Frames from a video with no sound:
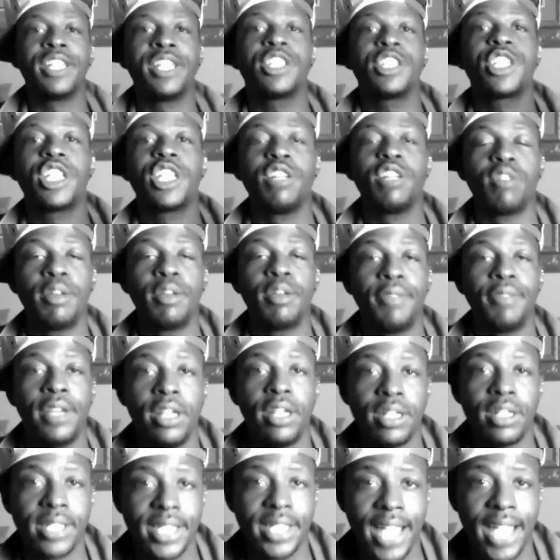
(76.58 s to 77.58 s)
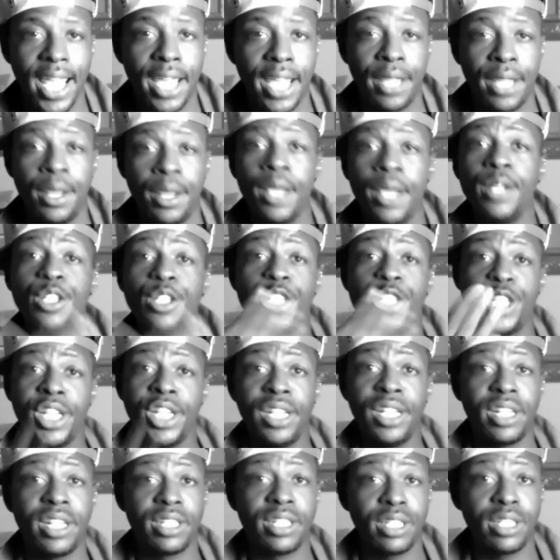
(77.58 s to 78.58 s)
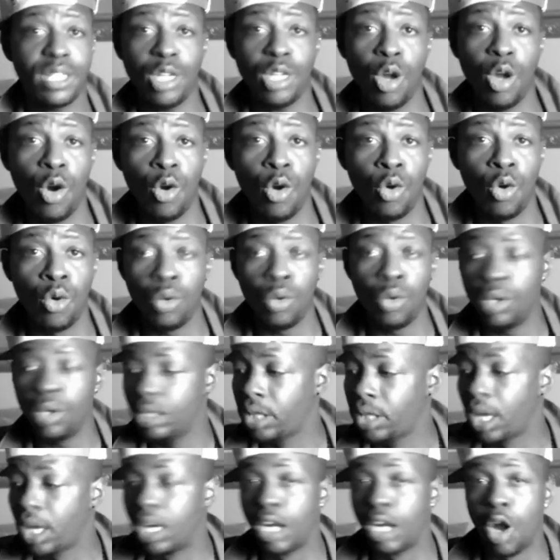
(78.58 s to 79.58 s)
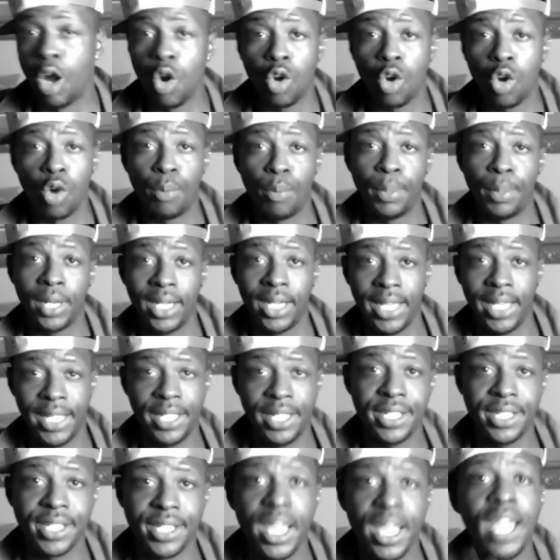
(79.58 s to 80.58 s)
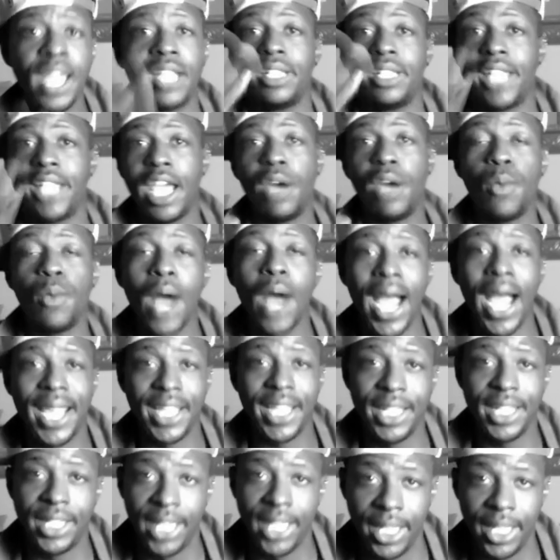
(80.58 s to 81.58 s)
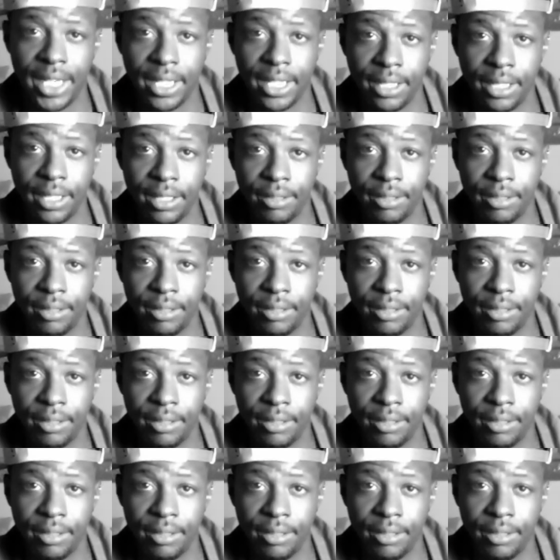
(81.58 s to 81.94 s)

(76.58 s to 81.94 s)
she reveals that she done told the local police that why you did it.